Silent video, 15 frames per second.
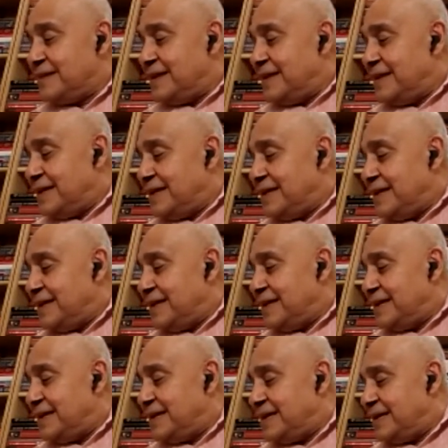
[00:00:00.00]

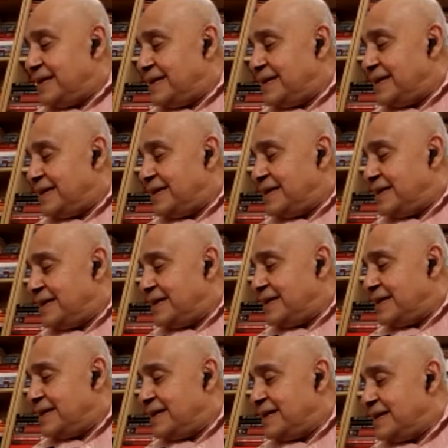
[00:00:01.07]

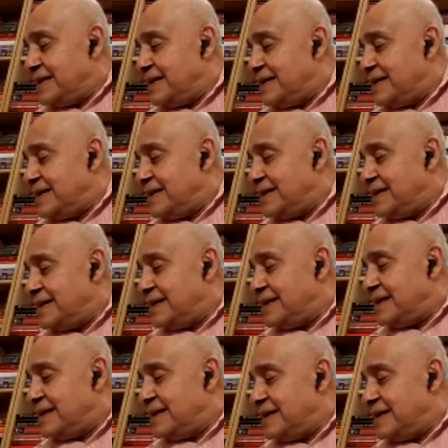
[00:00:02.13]
Nobody speaks.